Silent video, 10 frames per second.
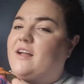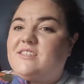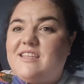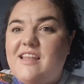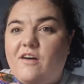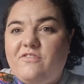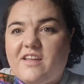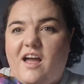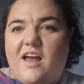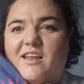I just love the
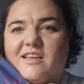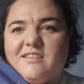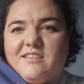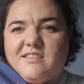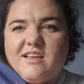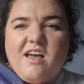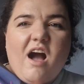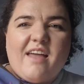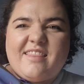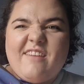colours.
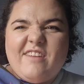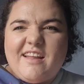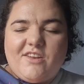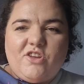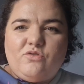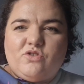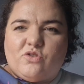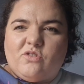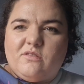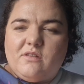I think they're really
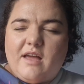unusual.